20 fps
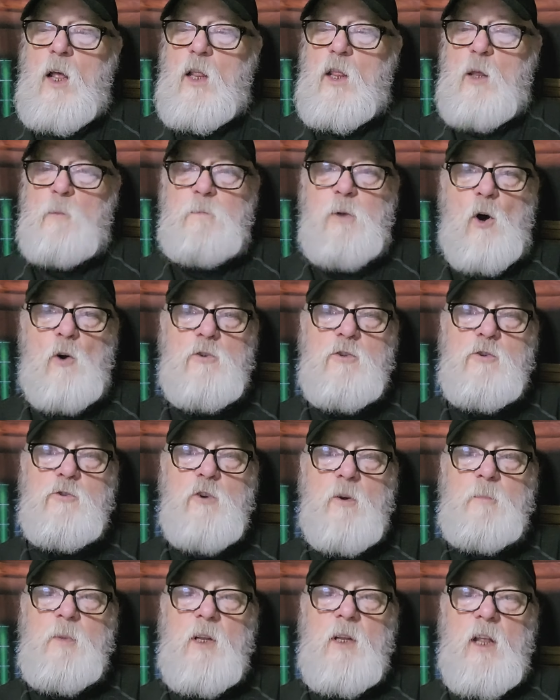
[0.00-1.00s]
The
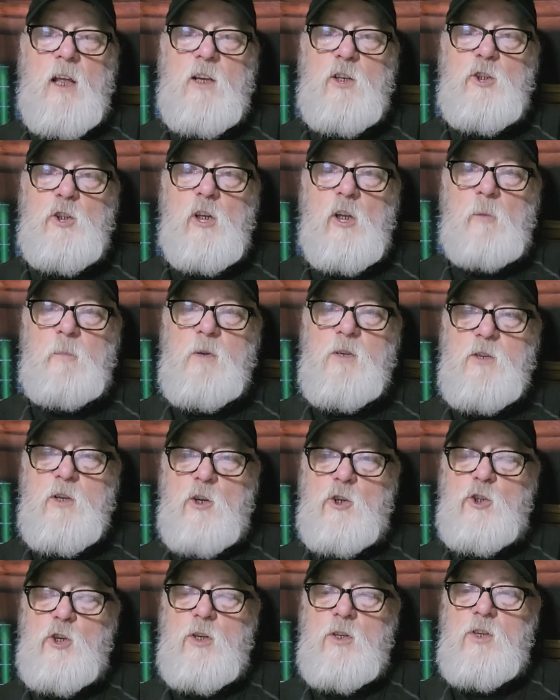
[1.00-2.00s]
post-tribulational
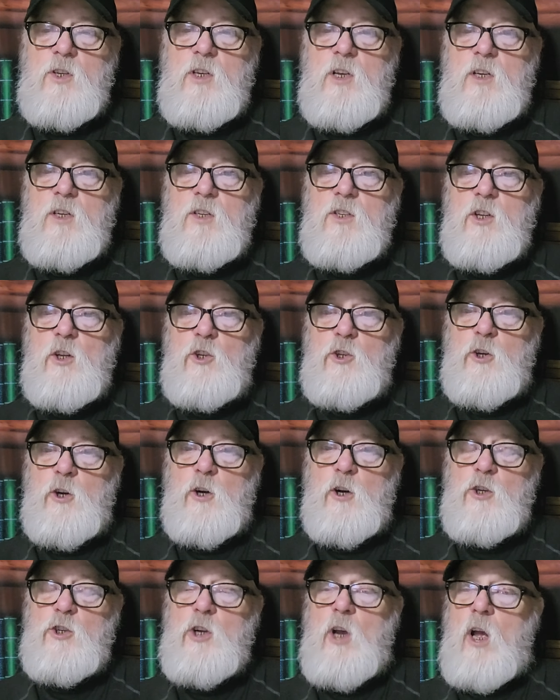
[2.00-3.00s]
position sees the
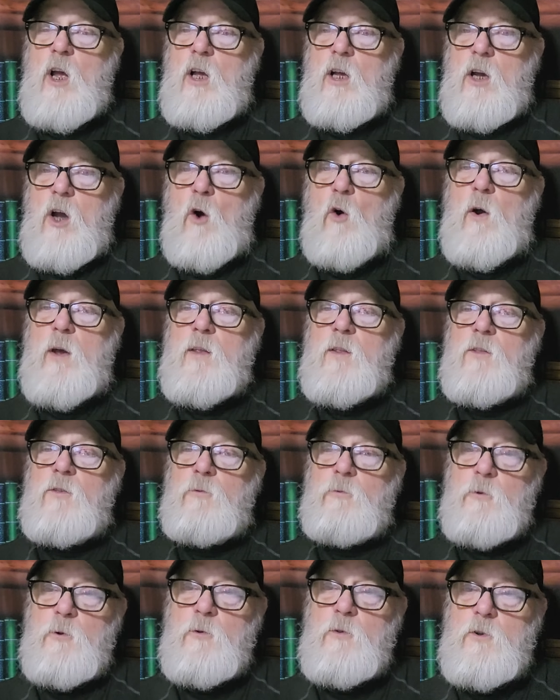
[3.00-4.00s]
church going
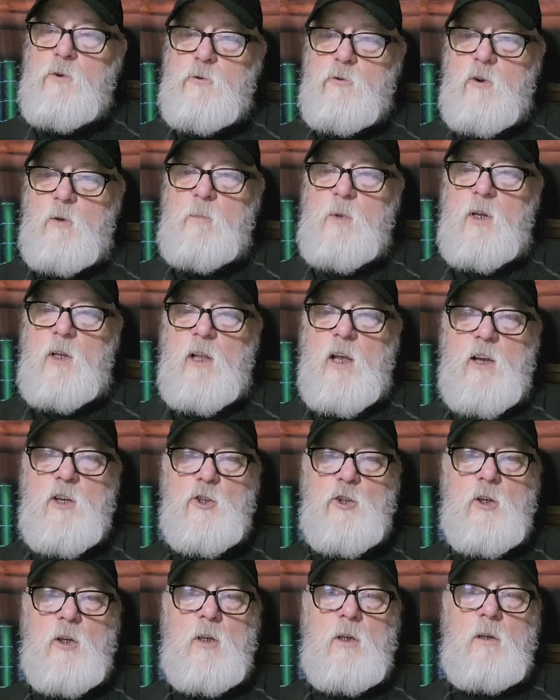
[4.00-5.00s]
through the
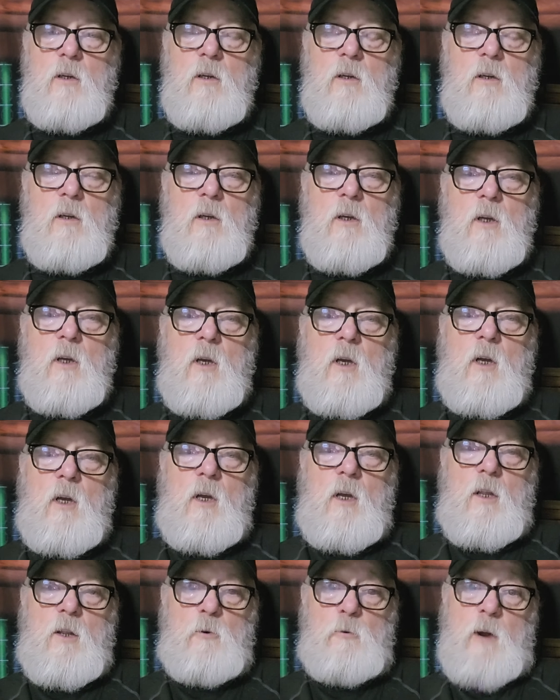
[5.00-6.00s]
tribulation.
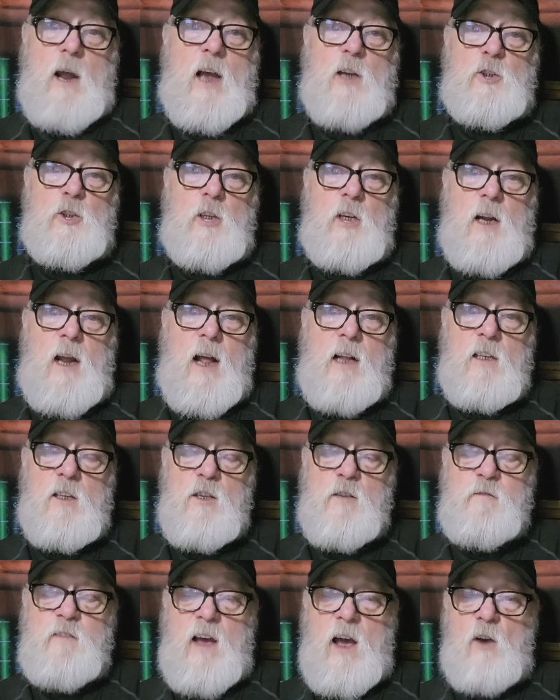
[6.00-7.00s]
The rationale
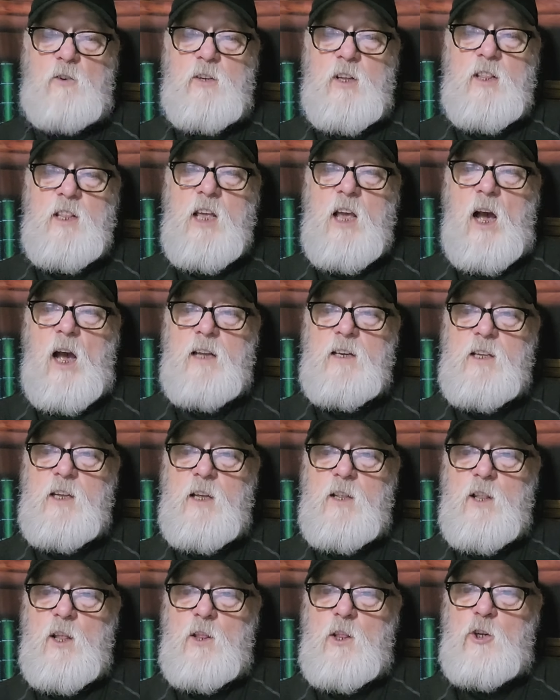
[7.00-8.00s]
is found in the
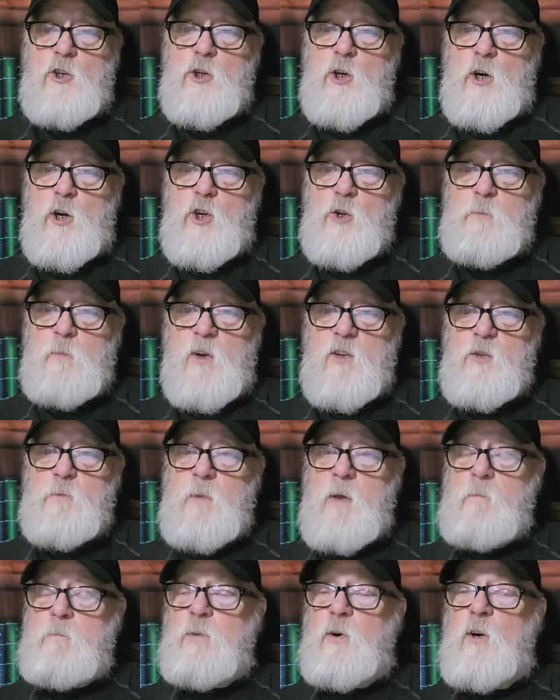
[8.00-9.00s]
idea that the church must
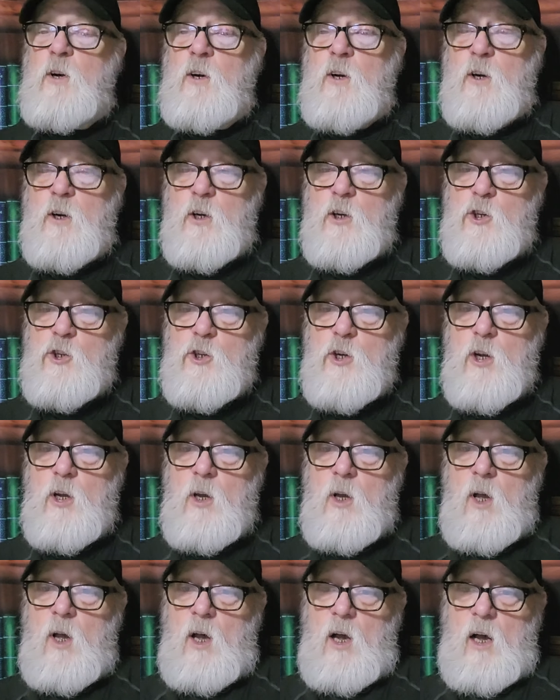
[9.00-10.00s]
be purged
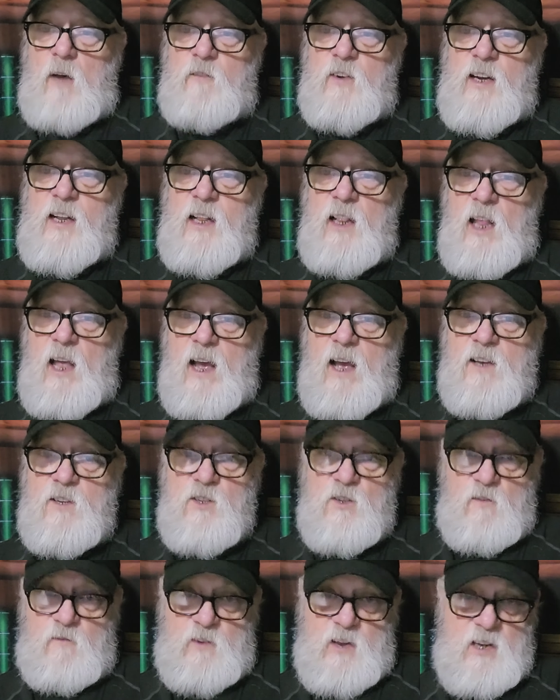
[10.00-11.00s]
of any
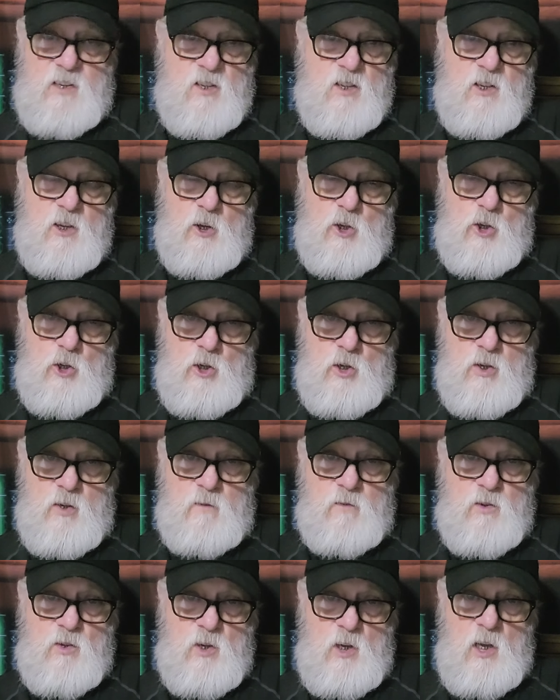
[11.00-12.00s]
last vestiges
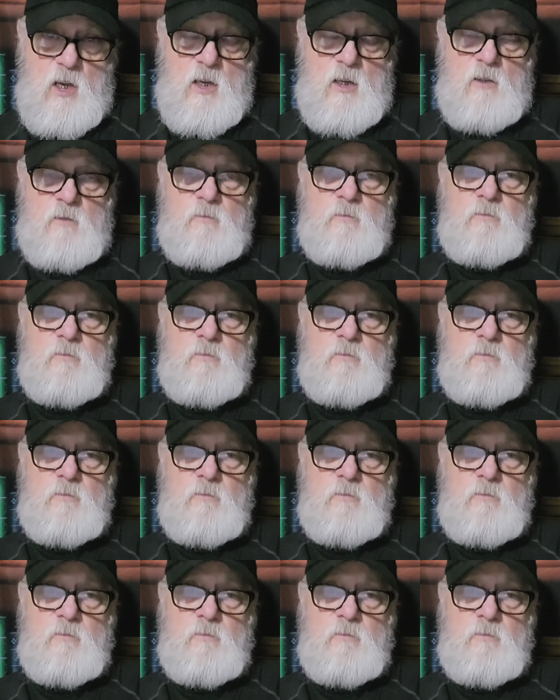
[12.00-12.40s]
of sin.